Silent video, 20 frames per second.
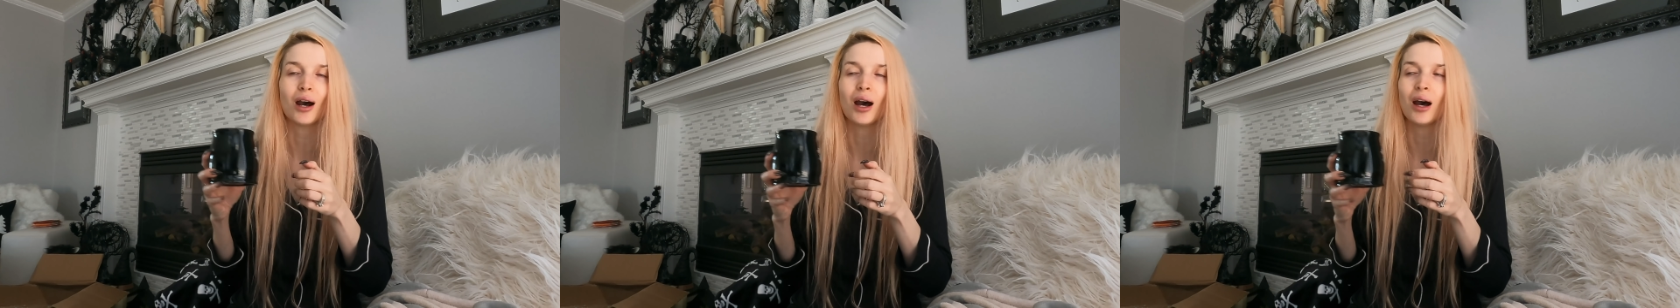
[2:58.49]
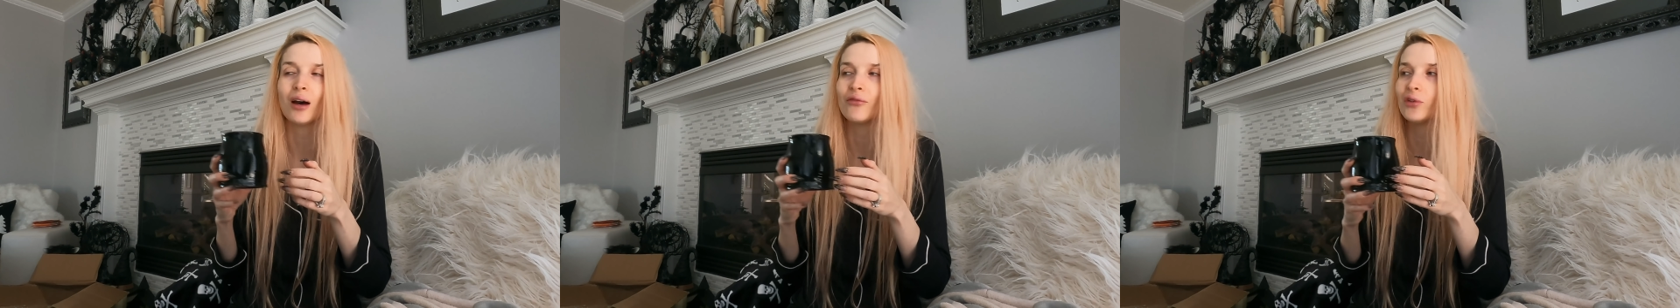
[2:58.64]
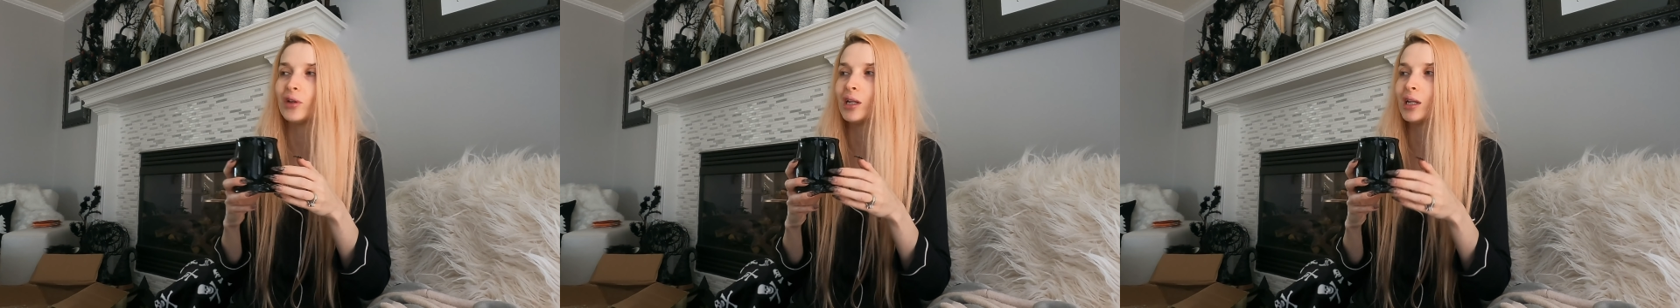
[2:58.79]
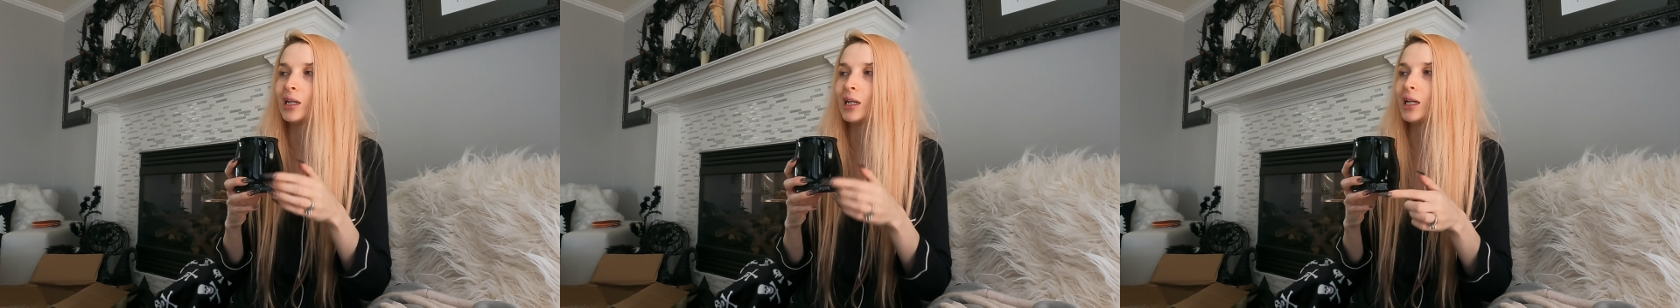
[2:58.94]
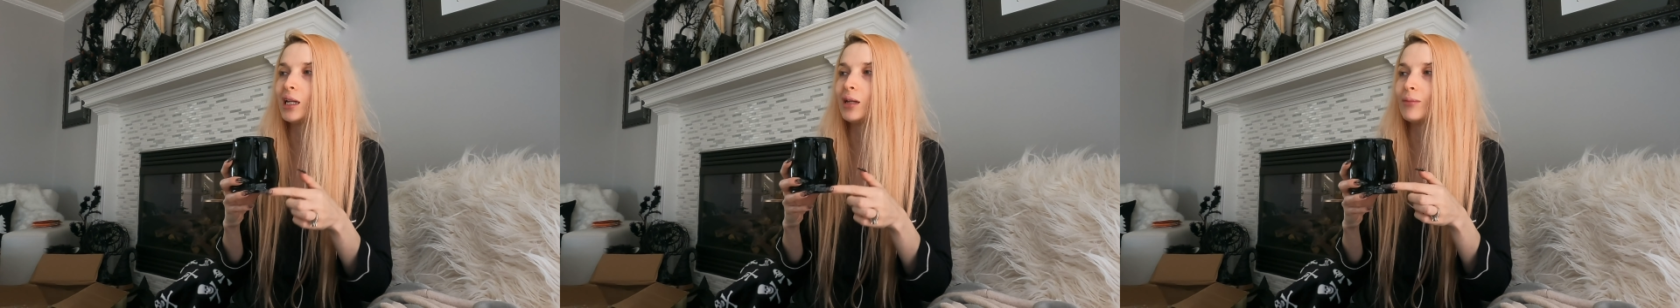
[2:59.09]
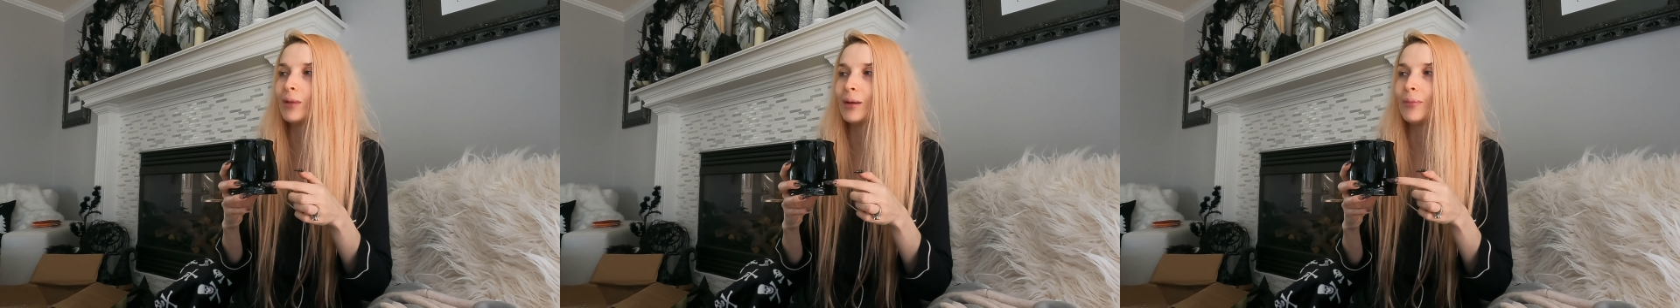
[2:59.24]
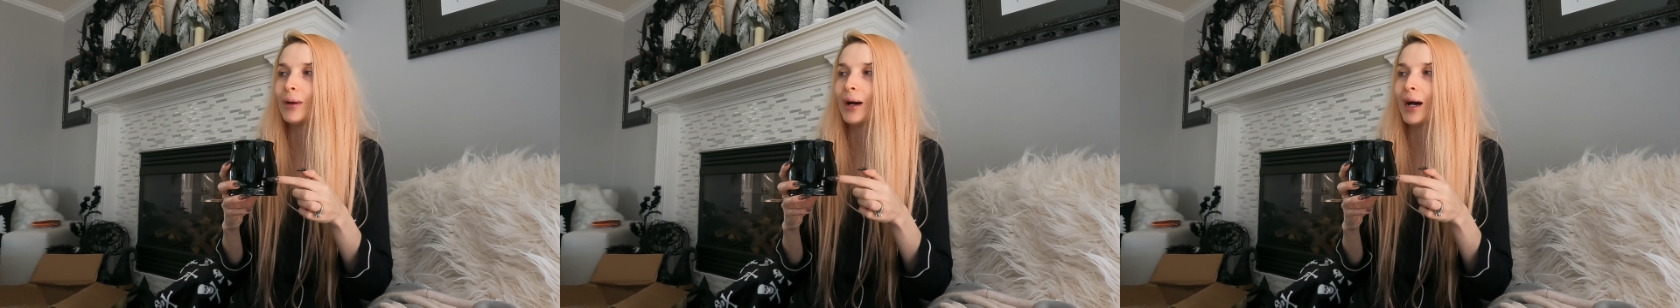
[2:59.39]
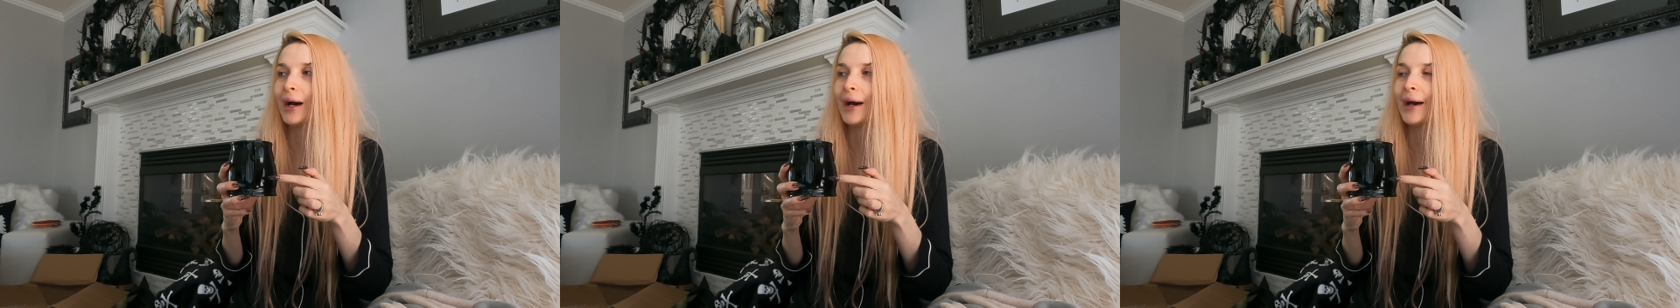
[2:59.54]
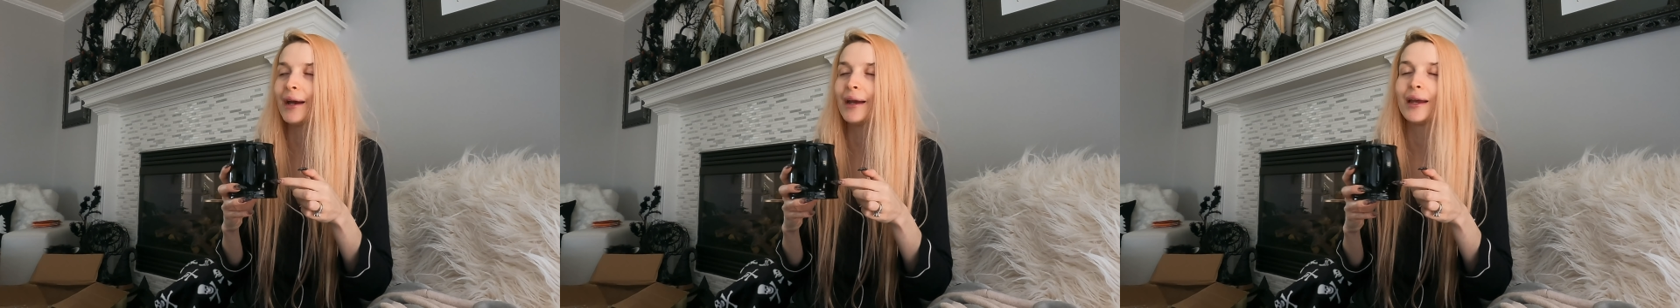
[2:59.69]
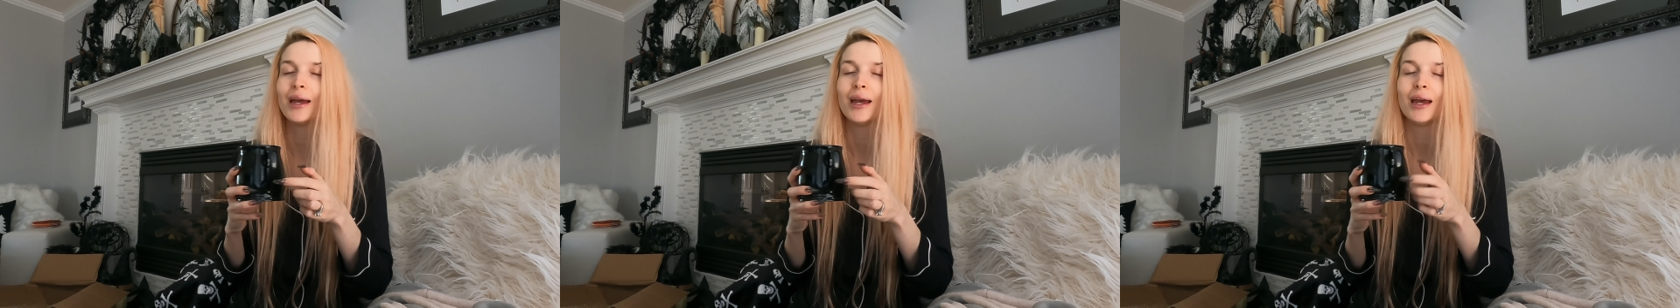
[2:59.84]
coffee and eating my
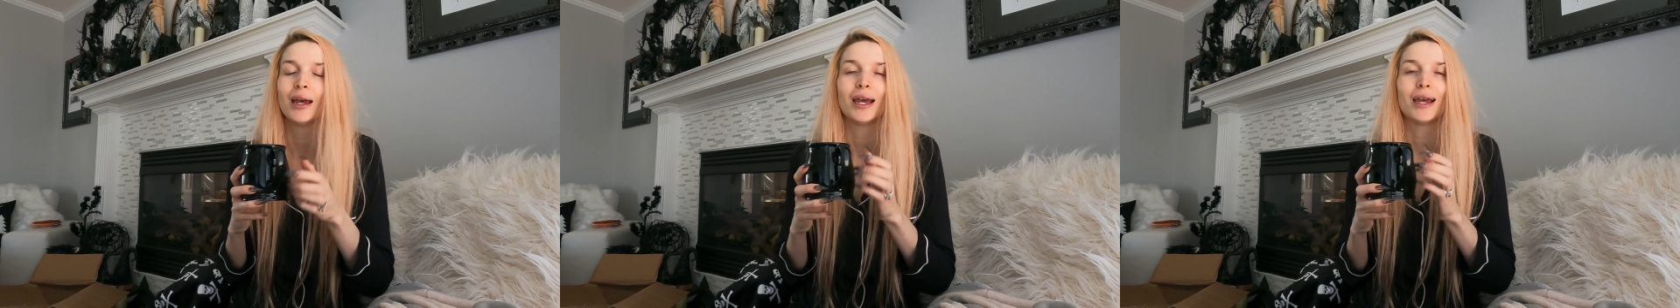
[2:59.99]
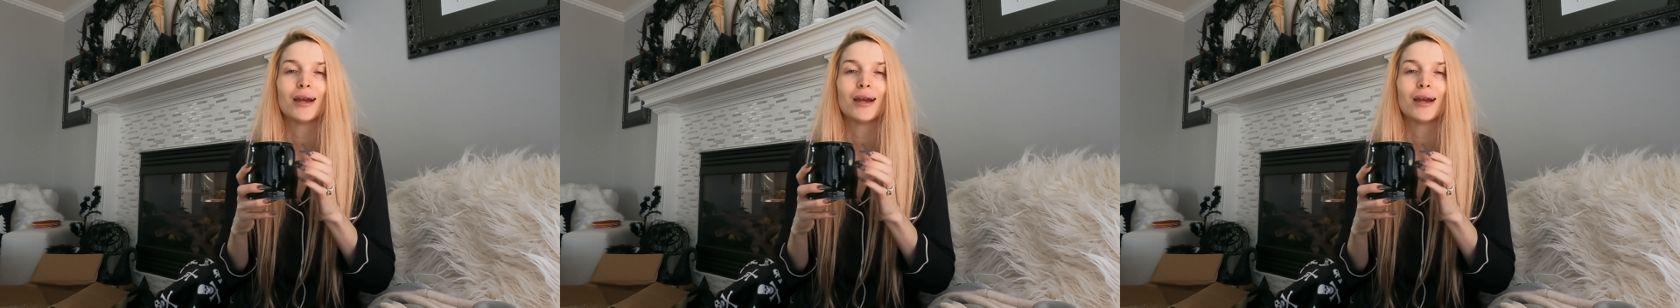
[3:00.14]
pie,